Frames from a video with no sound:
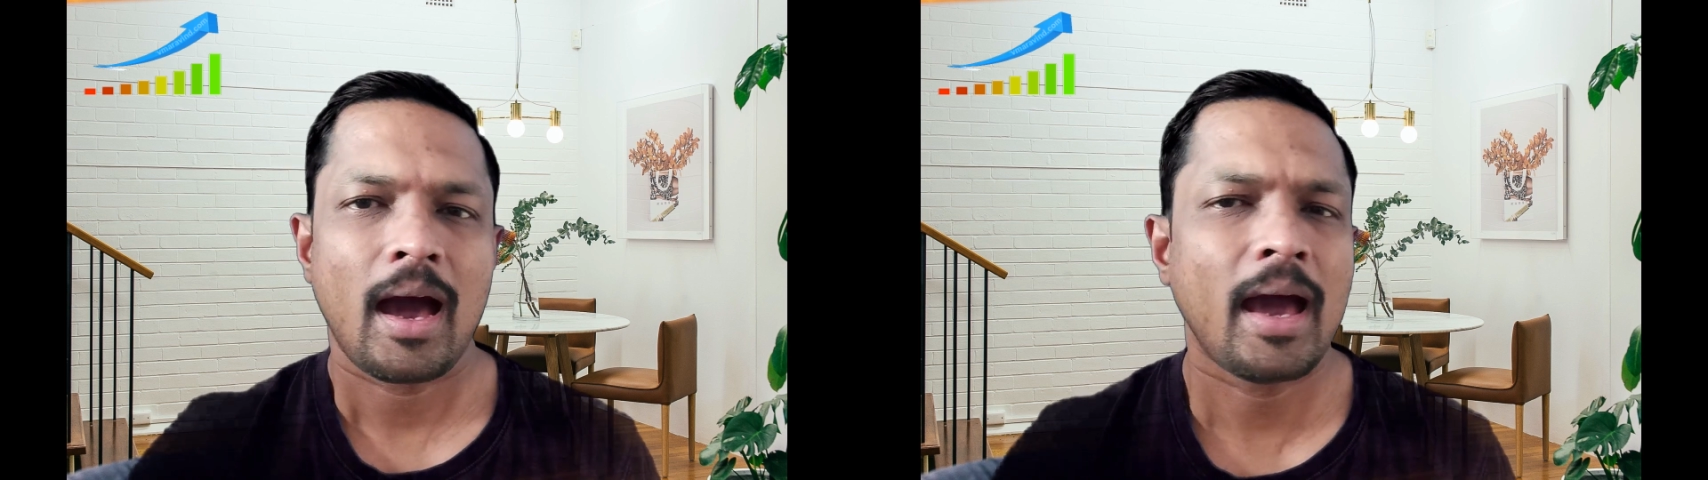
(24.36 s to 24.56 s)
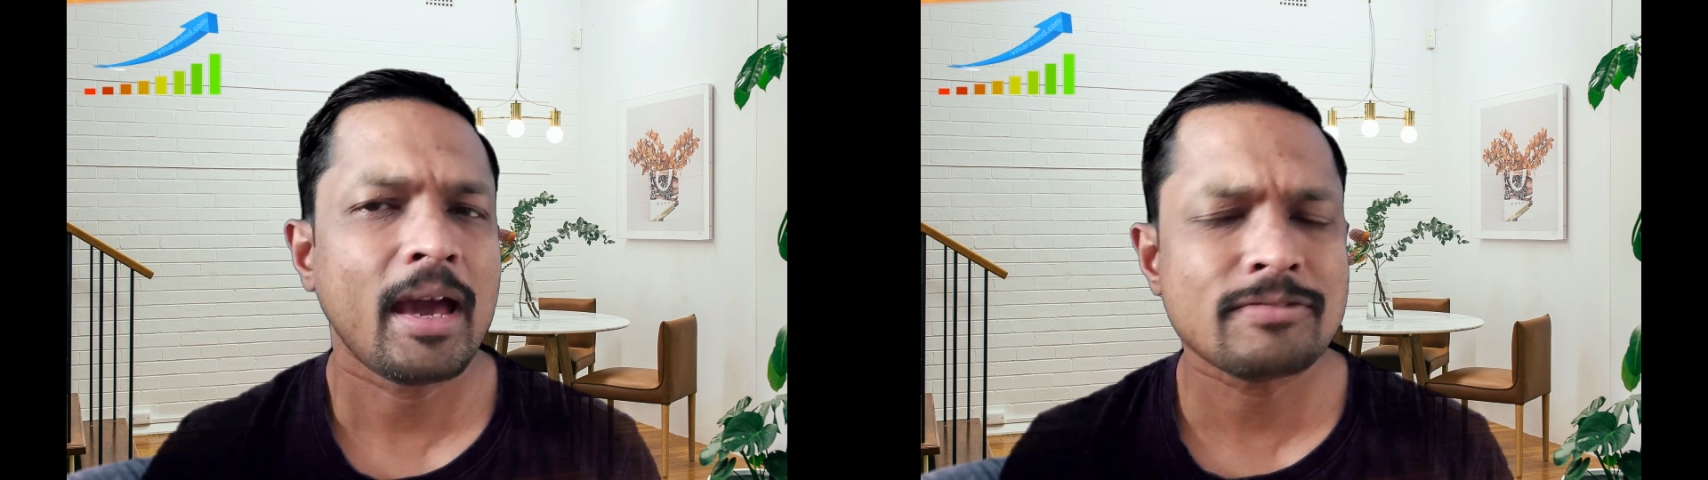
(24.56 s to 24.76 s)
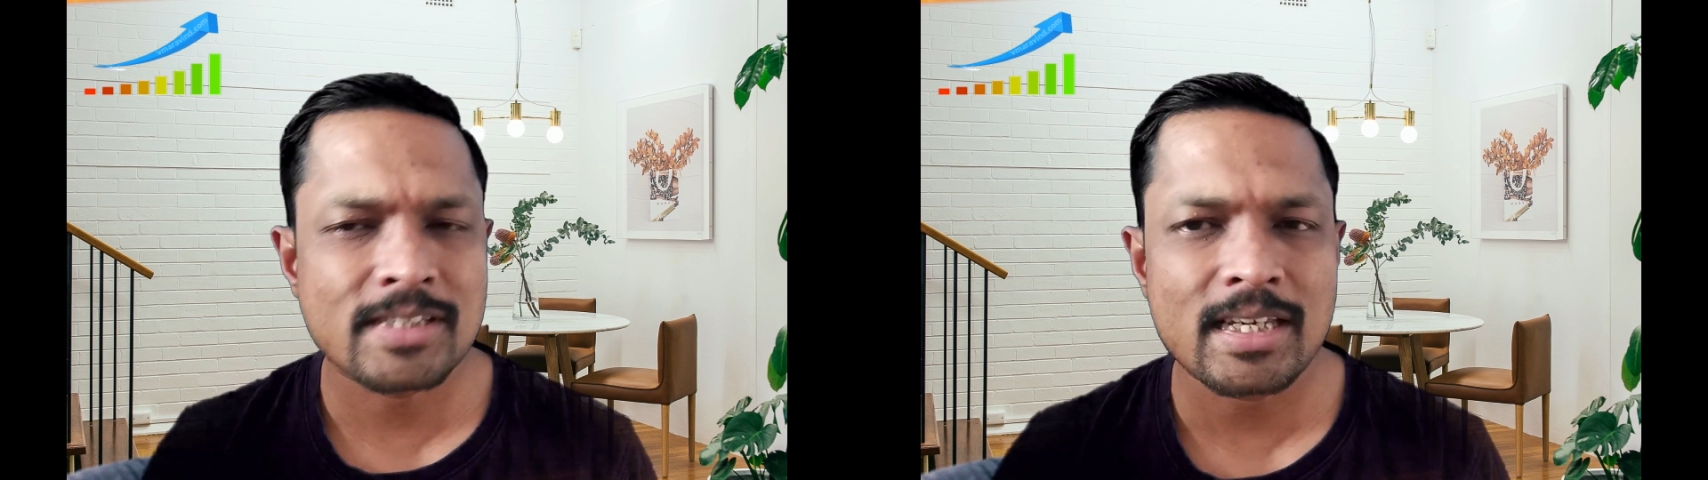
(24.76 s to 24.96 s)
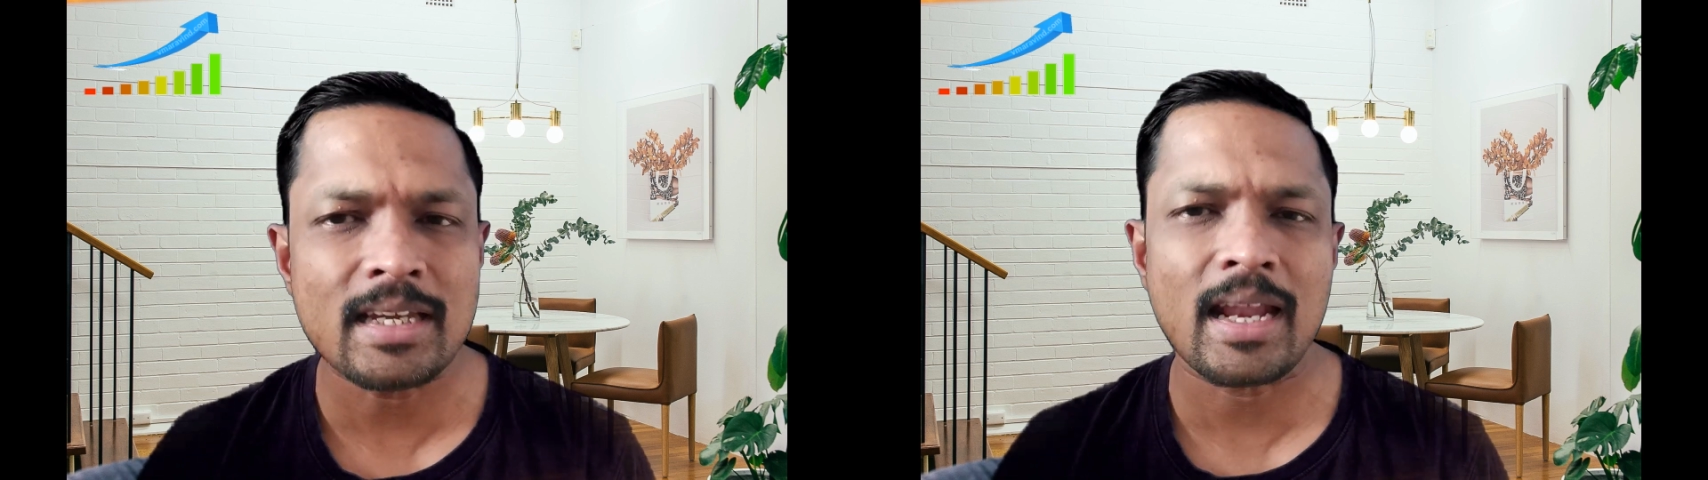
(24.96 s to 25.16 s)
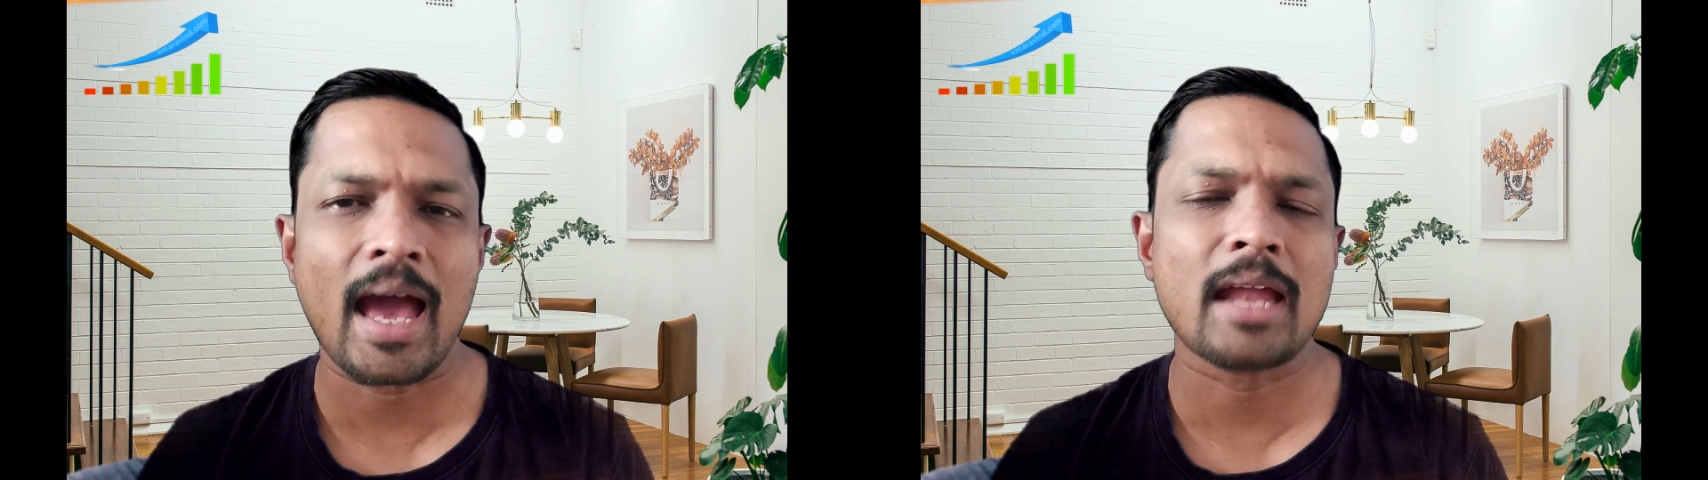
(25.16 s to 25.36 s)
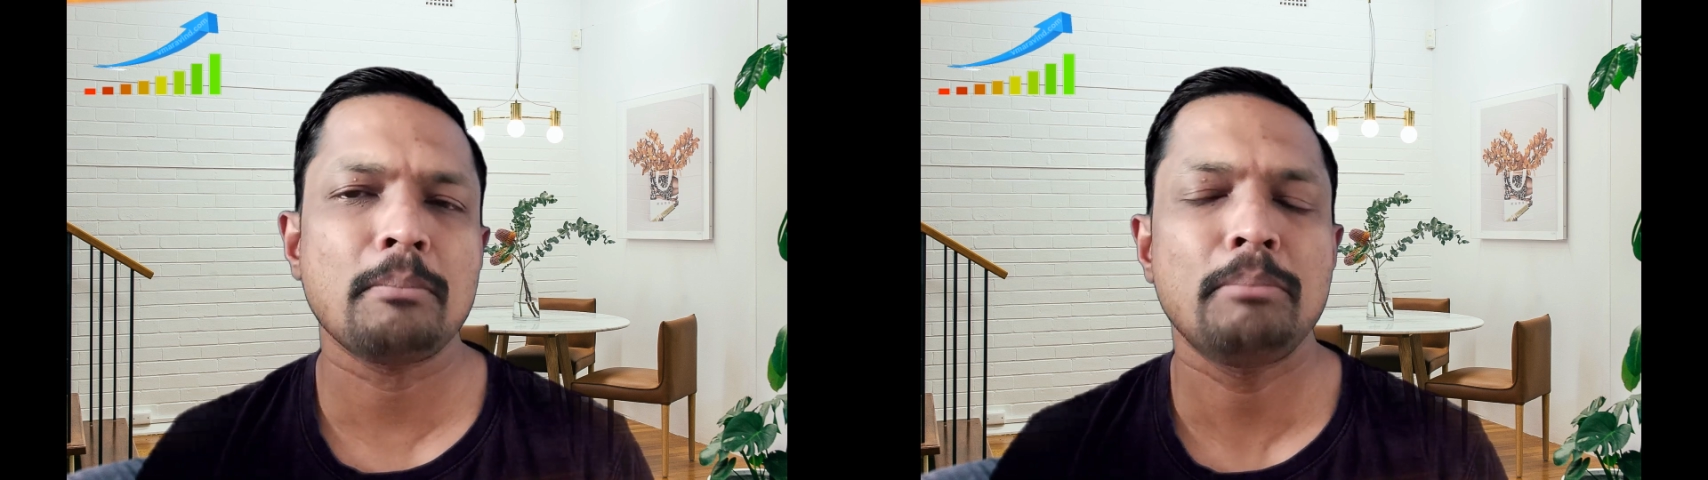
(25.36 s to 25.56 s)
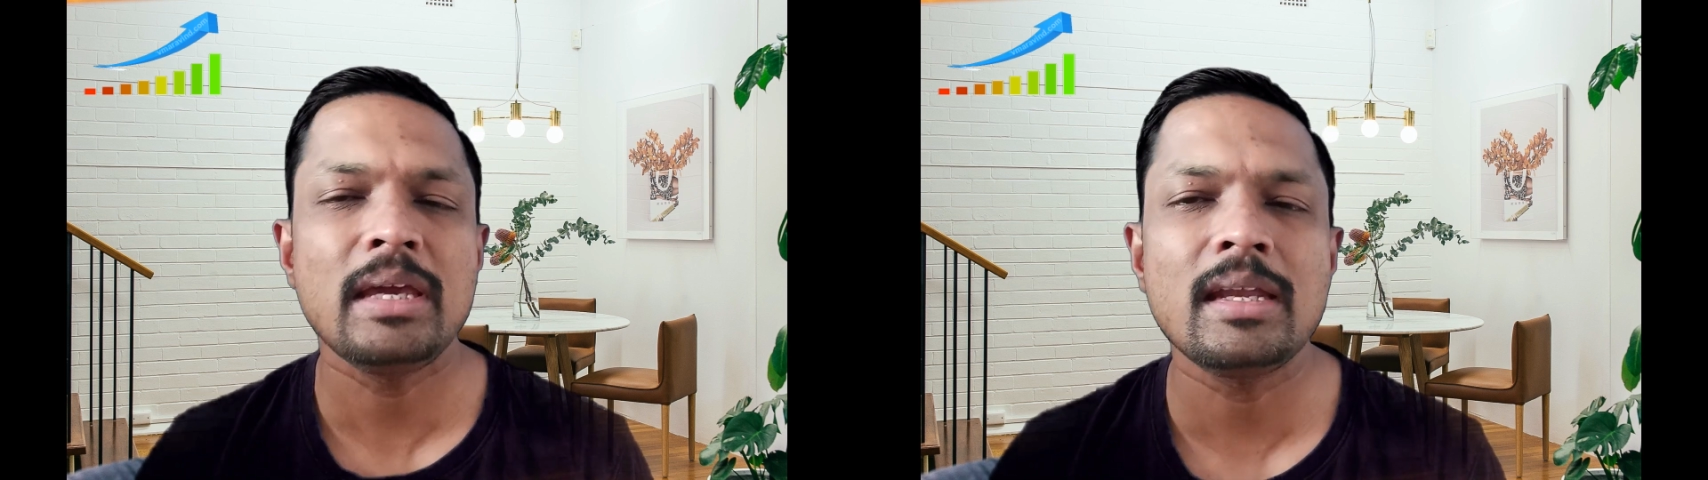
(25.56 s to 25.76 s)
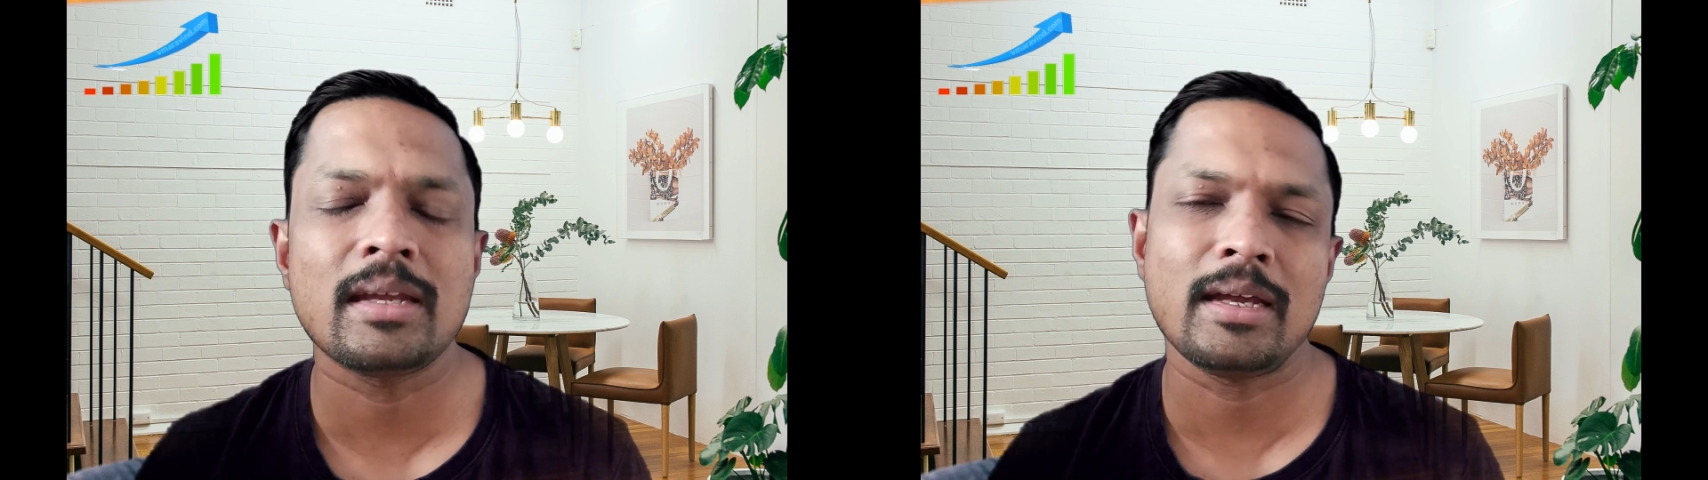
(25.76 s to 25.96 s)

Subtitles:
I have seen and been